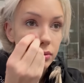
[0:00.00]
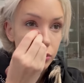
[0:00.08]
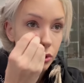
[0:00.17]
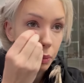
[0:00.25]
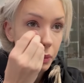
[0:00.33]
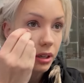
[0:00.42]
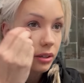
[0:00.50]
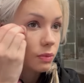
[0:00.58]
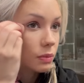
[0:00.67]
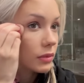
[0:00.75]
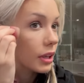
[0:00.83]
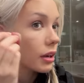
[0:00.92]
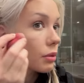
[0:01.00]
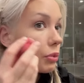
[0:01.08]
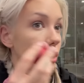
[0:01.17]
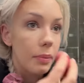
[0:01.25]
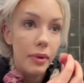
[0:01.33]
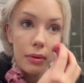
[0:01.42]
took me to get an
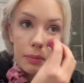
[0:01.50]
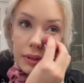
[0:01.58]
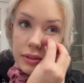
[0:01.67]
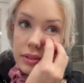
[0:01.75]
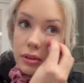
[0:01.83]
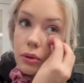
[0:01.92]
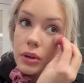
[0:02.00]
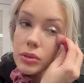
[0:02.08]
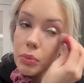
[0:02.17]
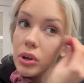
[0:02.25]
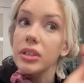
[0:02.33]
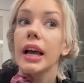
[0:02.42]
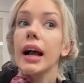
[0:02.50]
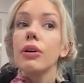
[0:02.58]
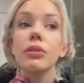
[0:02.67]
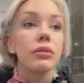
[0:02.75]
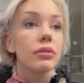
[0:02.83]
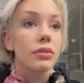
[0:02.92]
appointment because they're always booked out.